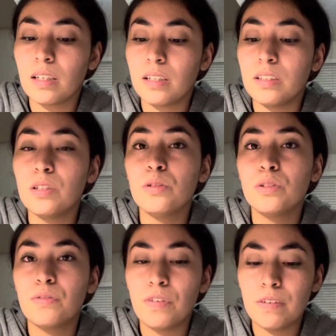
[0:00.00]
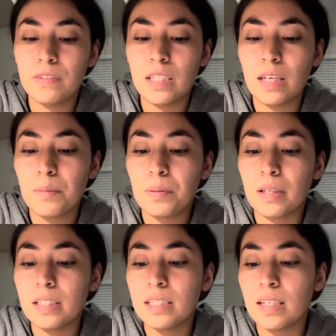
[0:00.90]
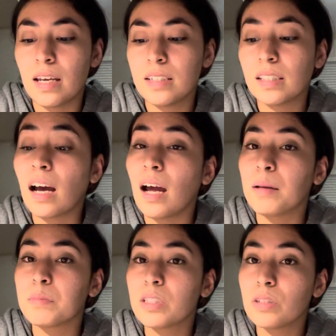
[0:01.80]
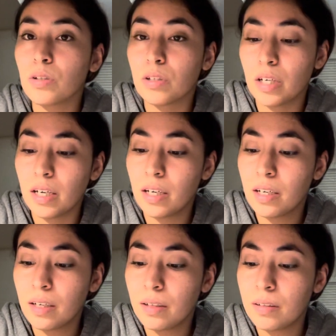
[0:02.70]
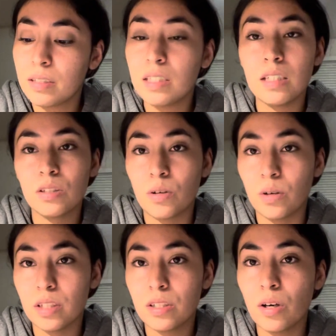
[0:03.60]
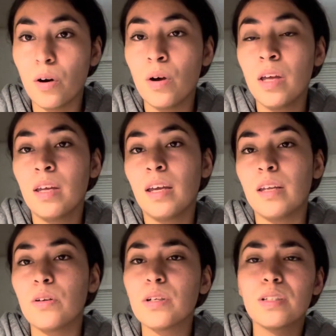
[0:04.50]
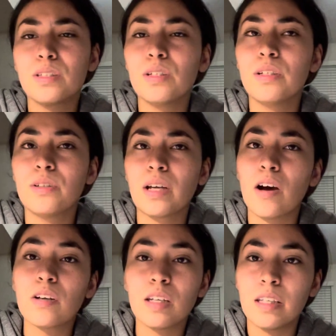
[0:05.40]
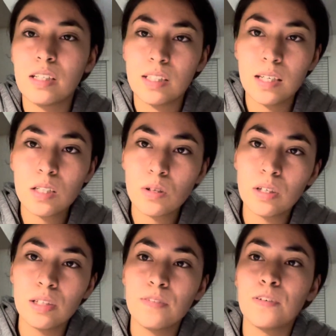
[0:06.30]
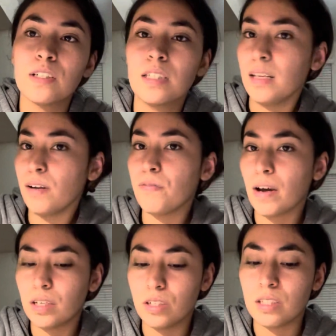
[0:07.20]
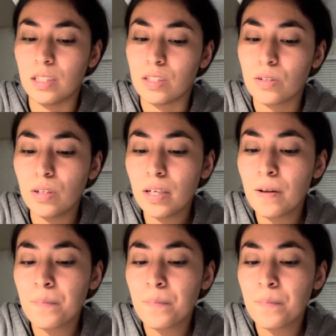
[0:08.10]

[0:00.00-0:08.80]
use 50 plus 10 times your z-score. So in order to calculate a t-score, you first need to find your z-score.